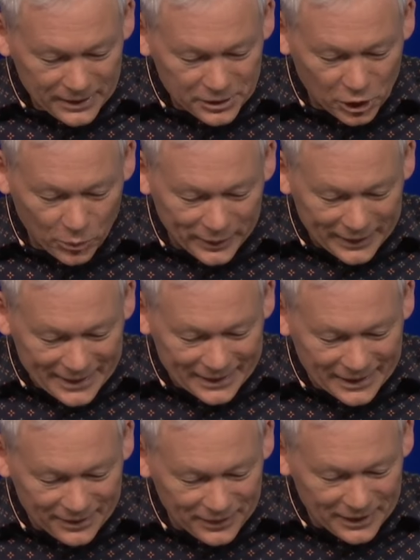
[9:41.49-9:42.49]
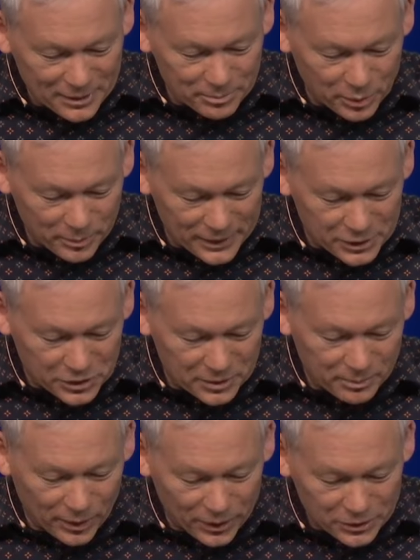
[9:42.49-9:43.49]
So when he had given him
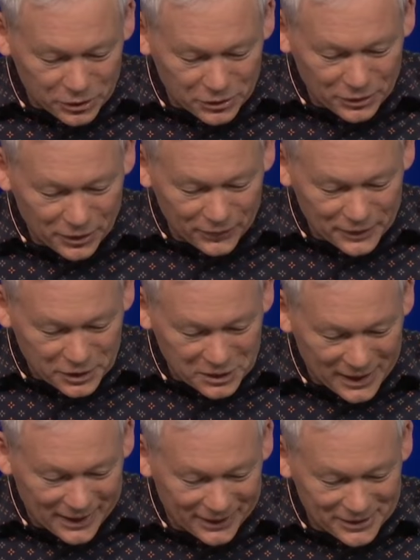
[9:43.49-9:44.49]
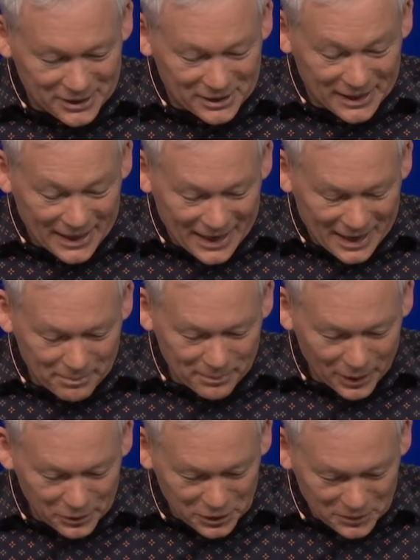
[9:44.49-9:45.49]
permission, Paul stood on the stairs and
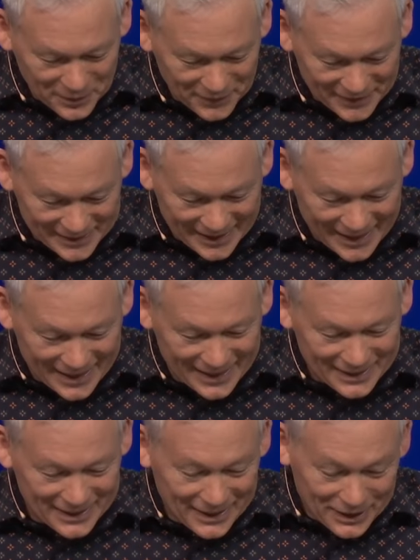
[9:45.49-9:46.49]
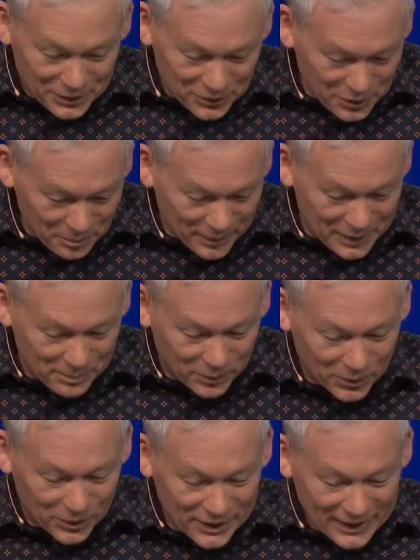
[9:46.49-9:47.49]
motioned with his hand to the
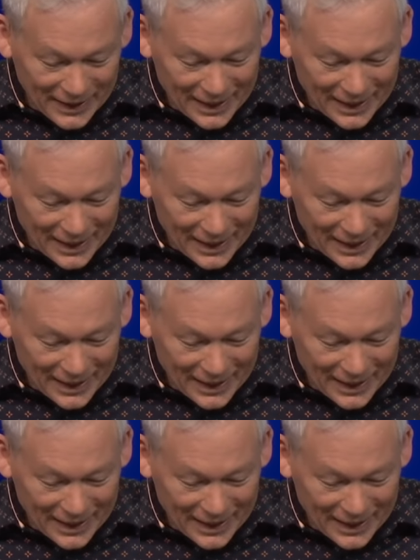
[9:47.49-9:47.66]
people.